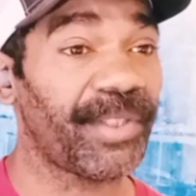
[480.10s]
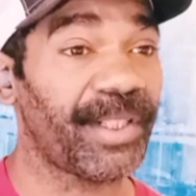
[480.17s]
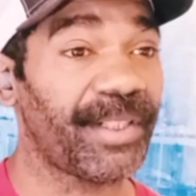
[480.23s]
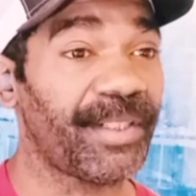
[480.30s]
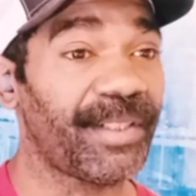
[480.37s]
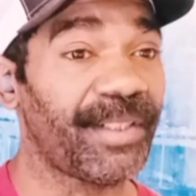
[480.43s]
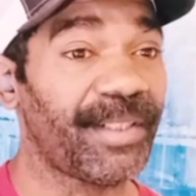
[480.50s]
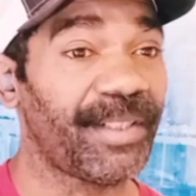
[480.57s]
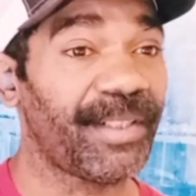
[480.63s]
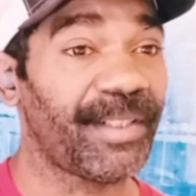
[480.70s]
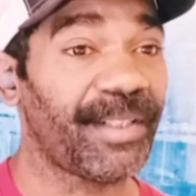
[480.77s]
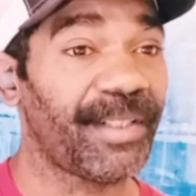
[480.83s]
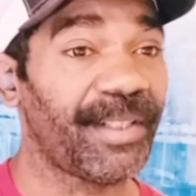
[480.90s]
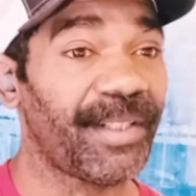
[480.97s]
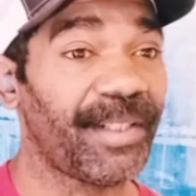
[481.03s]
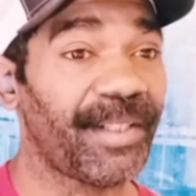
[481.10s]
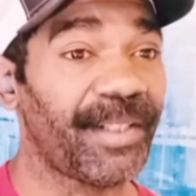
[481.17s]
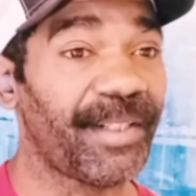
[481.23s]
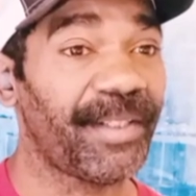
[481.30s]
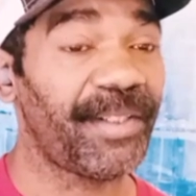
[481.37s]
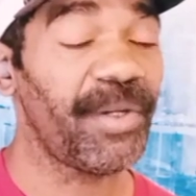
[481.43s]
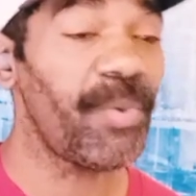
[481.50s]
and
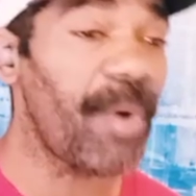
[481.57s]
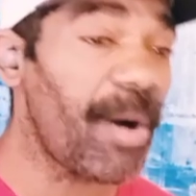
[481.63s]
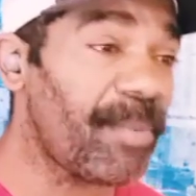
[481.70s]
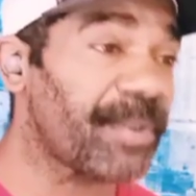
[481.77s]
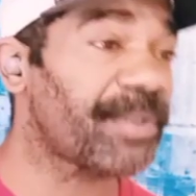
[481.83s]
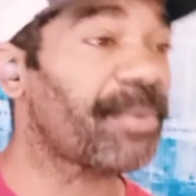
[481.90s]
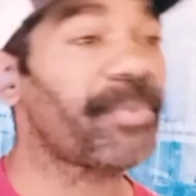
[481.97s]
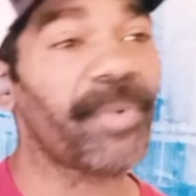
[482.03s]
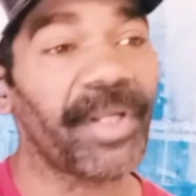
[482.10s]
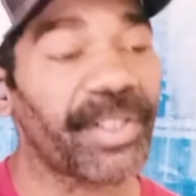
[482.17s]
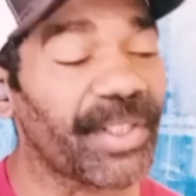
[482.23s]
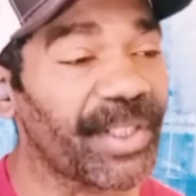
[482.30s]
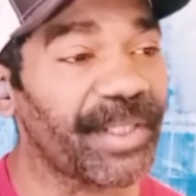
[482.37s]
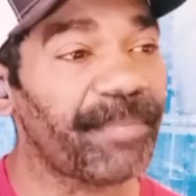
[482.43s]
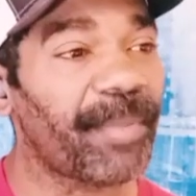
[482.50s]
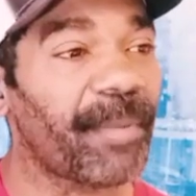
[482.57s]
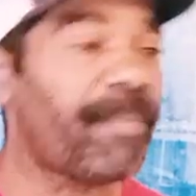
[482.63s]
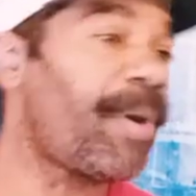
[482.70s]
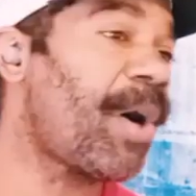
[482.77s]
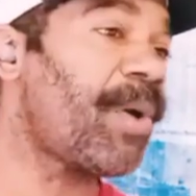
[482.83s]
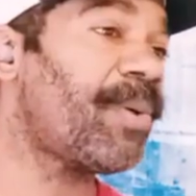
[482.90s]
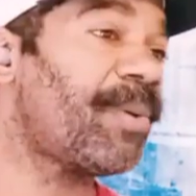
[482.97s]
do what was originally
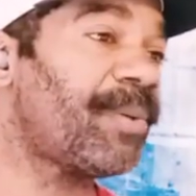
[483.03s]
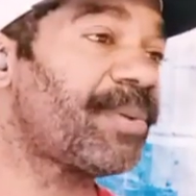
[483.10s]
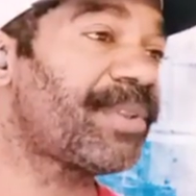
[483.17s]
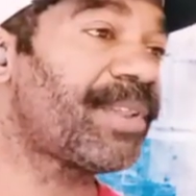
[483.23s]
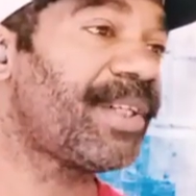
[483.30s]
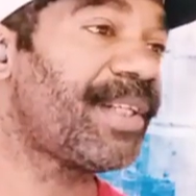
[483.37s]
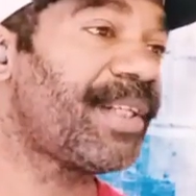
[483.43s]
proposed